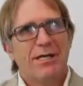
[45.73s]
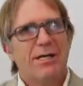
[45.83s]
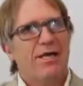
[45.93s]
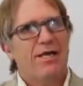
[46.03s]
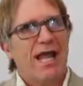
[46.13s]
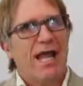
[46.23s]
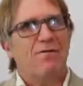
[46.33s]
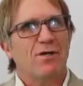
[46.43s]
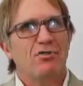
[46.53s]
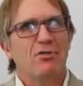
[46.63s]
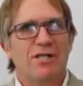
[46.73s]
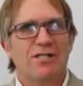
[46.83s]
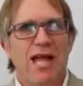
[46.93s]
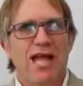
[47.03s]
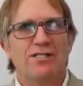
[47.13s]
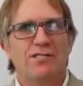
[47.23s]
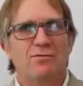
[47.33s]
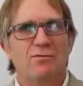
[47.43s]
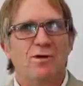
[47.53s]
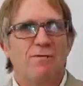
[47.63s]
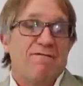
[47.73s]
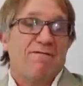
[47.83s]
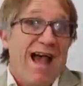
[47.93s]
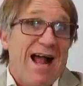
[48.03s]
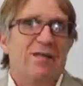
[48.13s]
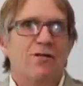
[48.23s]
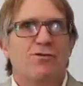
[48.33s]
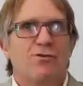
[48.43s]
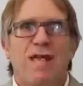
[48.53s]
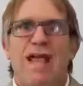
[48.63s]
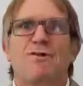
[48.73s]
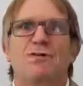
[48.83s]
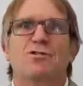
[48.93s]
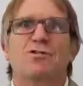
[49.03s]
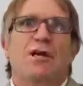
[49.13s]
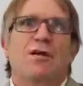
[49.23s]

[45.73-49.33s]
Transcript: in the average transaction values or the average